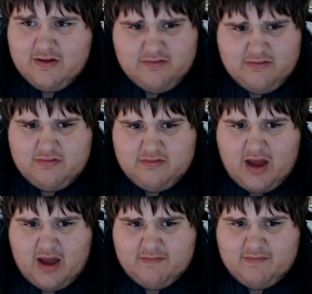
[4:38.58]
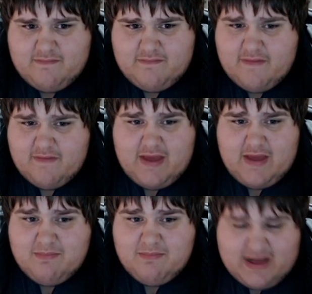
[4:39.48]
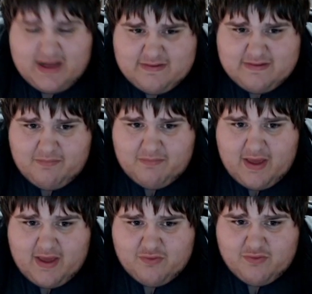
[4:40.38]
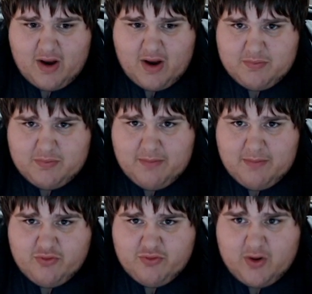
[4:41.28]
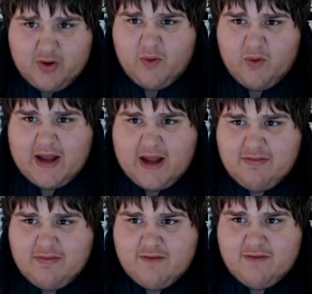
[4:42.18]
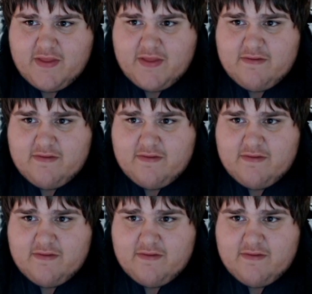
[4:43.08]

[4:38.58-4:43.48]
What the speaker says: not even 15 minutes some days where I would be able to record anything for this.